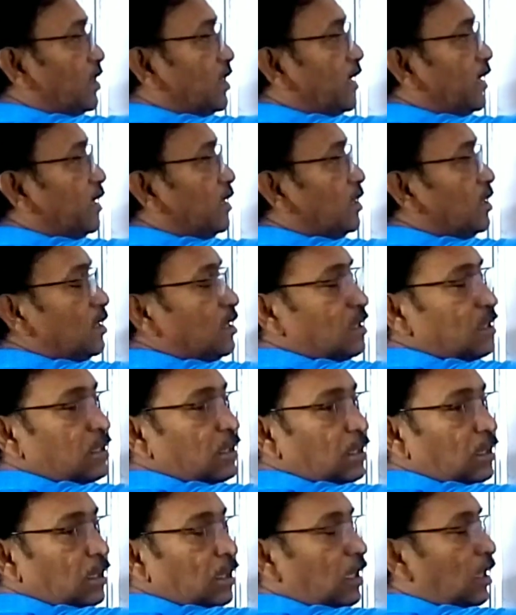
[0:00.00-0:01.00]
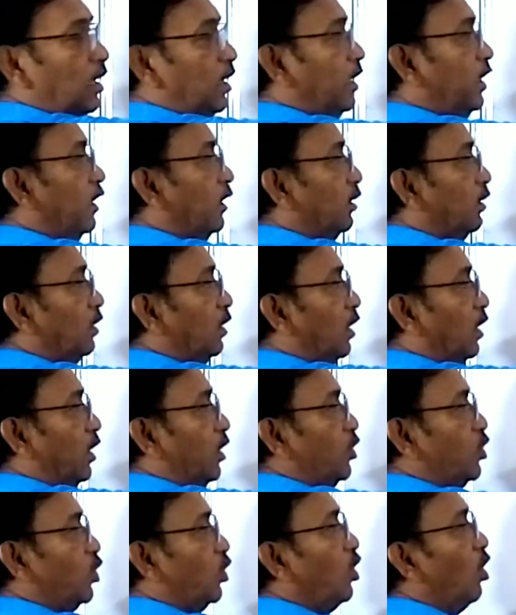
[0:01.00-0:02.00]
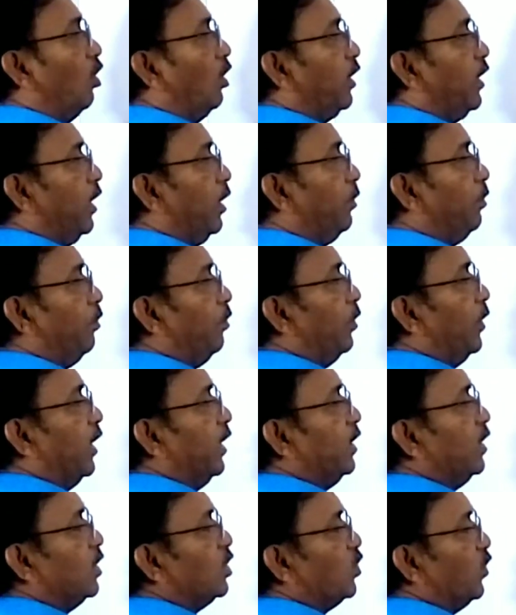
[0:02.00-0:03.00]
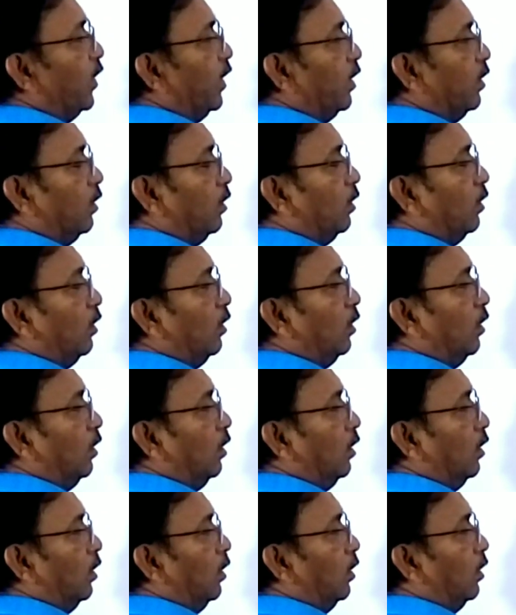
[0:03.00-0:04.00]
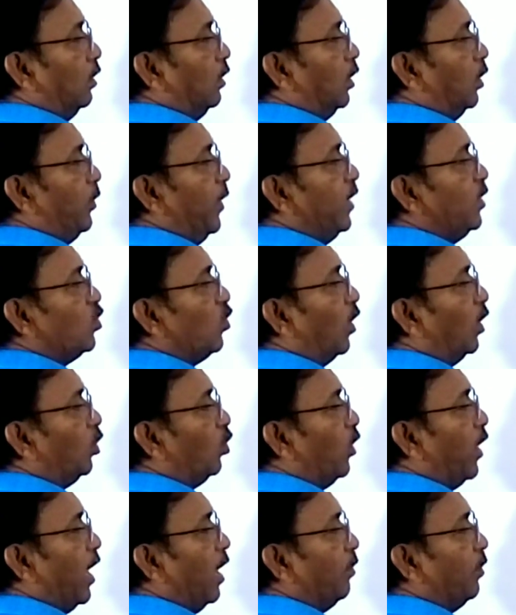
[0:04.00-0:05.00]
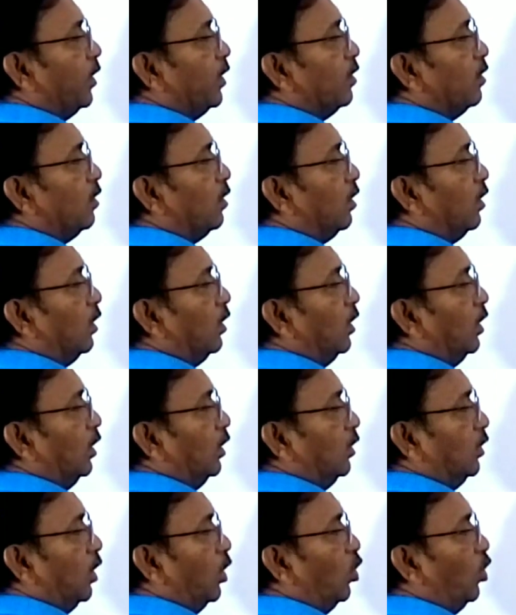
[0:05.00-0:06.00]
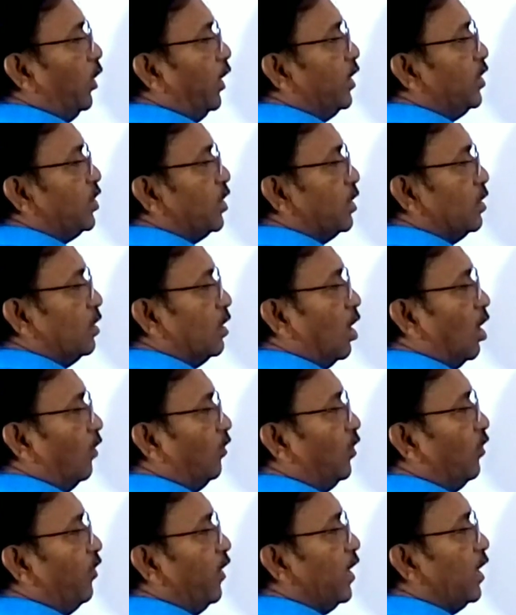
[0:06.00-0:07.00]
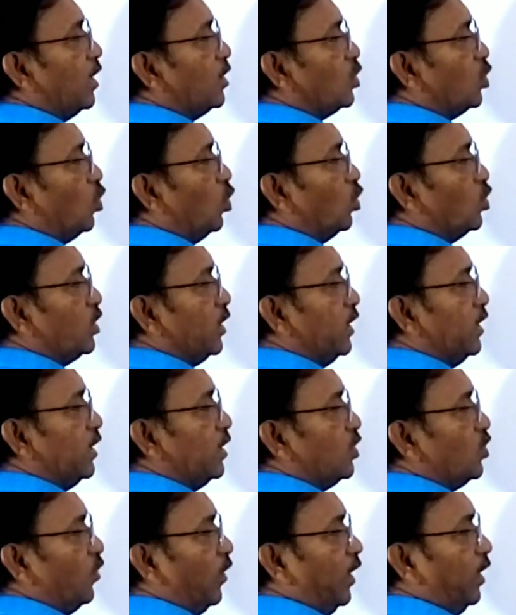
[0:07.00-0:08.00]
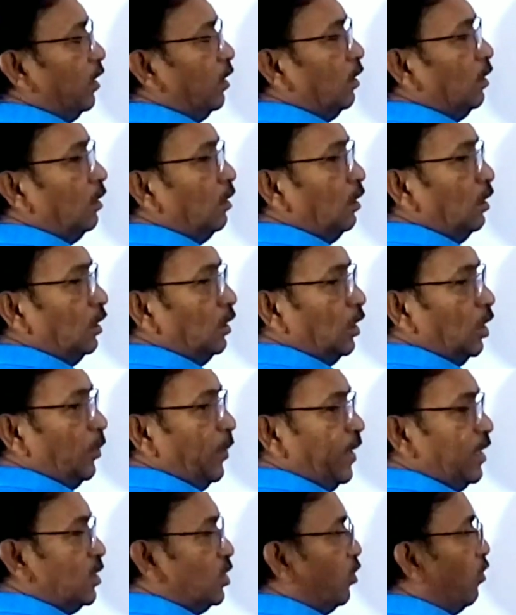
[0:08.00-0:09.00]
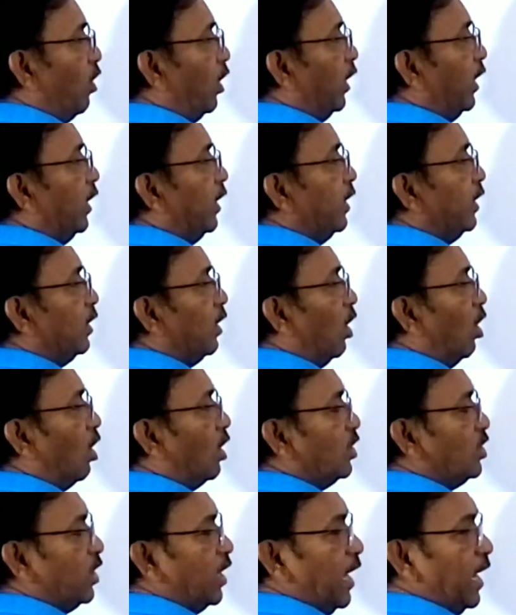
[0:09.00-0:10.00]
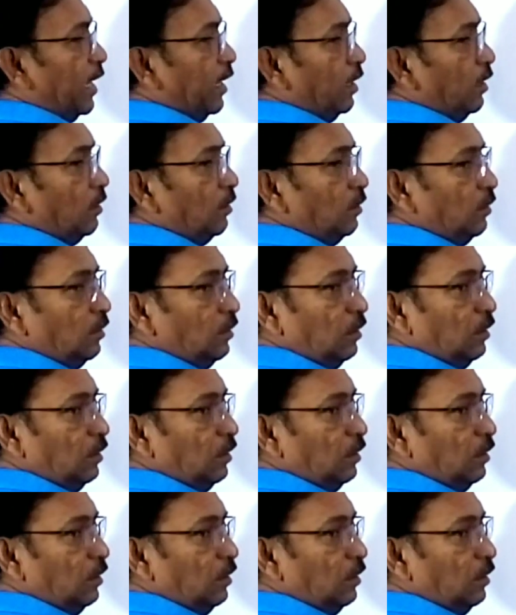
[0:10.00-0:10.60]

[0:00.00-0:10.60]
See this. Here you should not keep in this way. That means what could happen? The rotation of the fingers goes in this way. That means you are getting the larger angle.